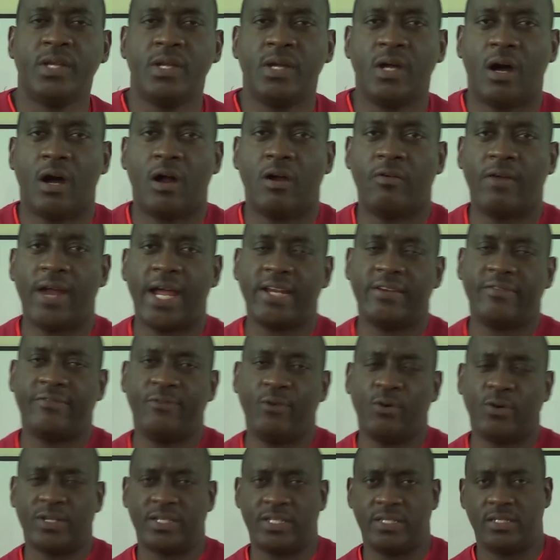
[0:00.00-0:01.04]
All right,
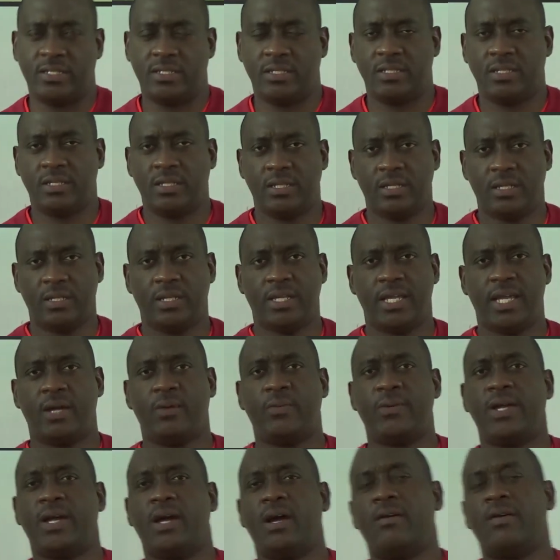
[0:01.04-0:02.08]
folks, here
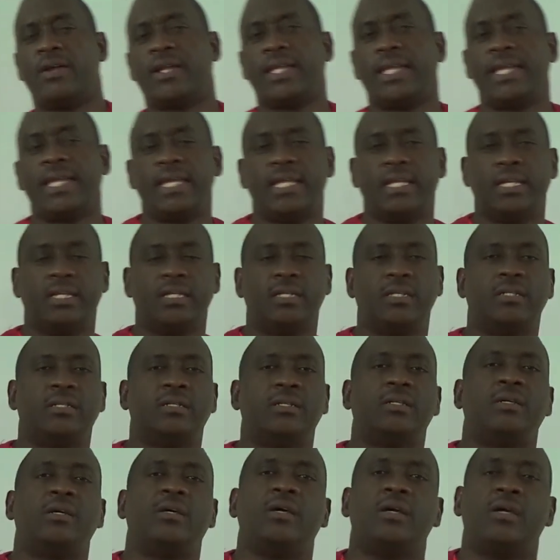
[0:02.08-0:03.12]
we are again.
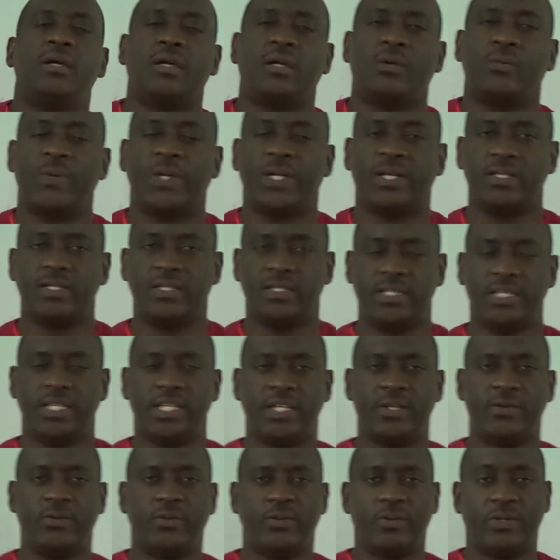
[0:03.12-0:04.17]
We
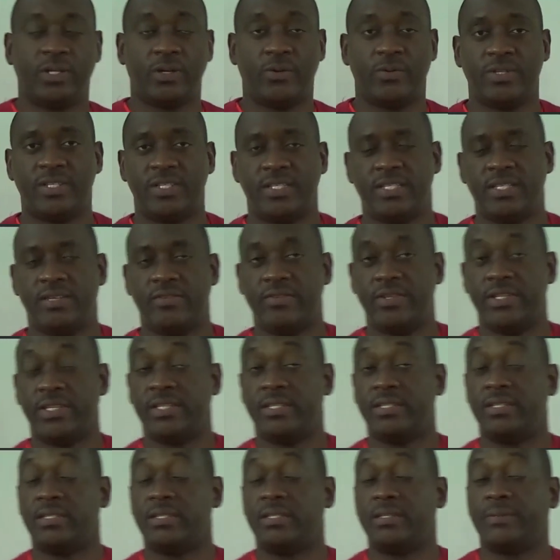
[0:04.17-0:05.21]
continue with our
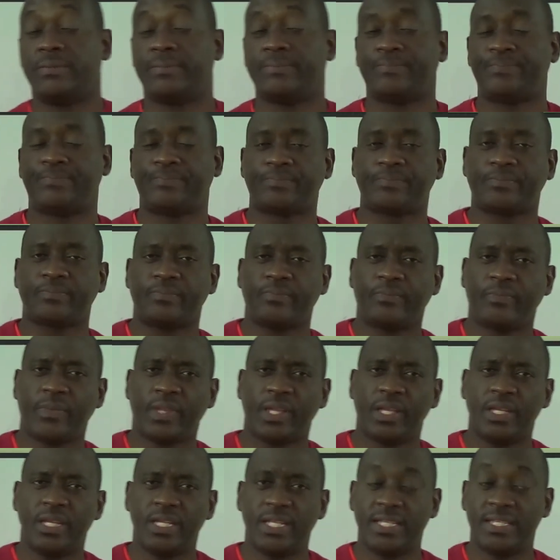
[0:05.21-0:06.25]
series,
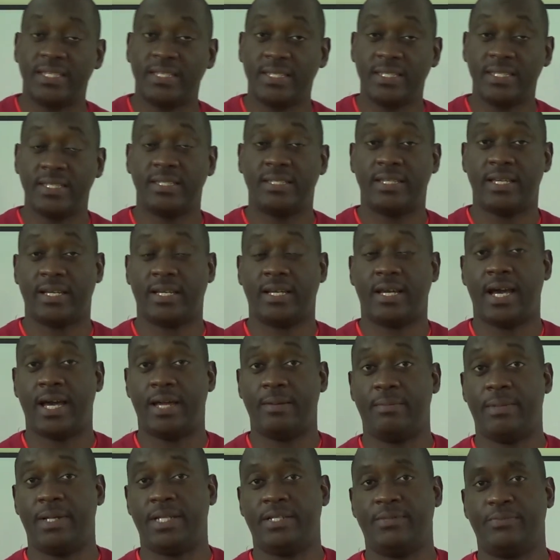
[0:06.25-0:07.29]
the CSEC
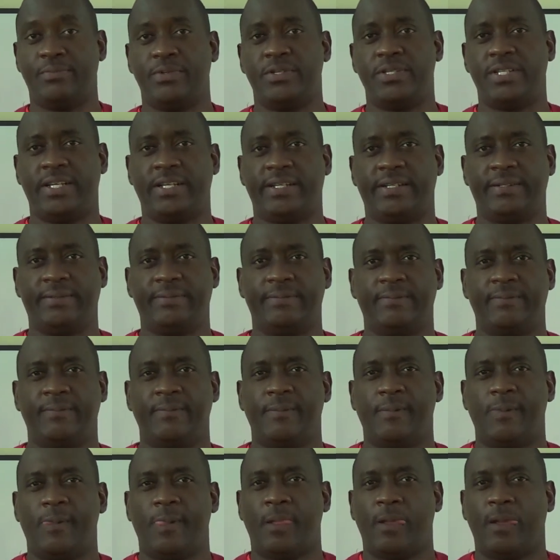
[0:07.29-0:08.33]
AdMaths project.
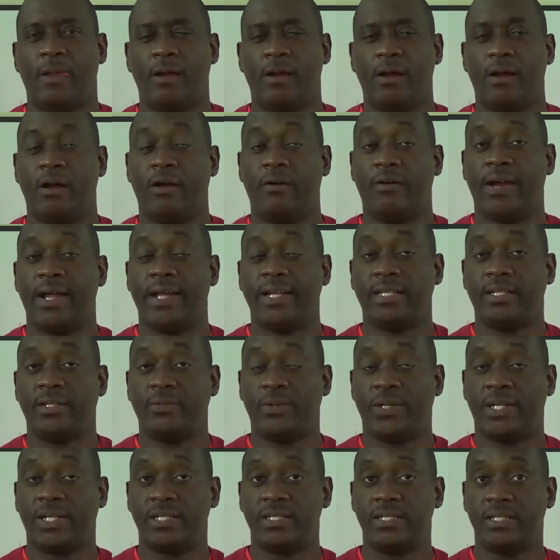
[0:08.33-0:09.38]
All right,
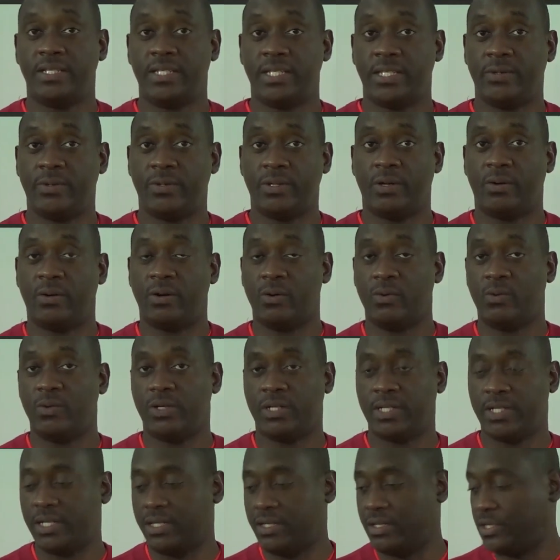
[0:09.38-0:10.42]
we continuing our
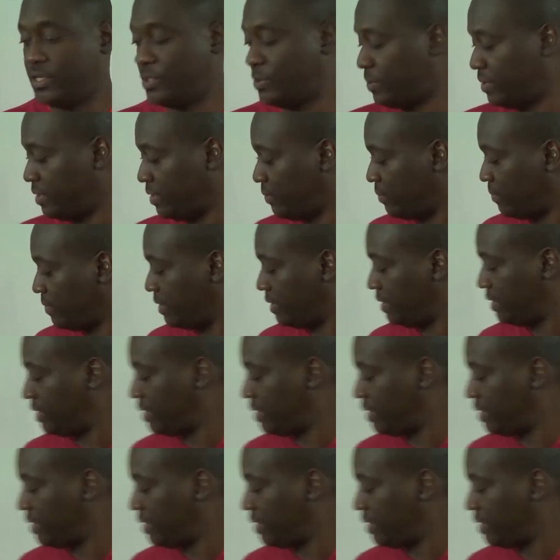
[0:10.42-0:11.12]
work on Unit 1.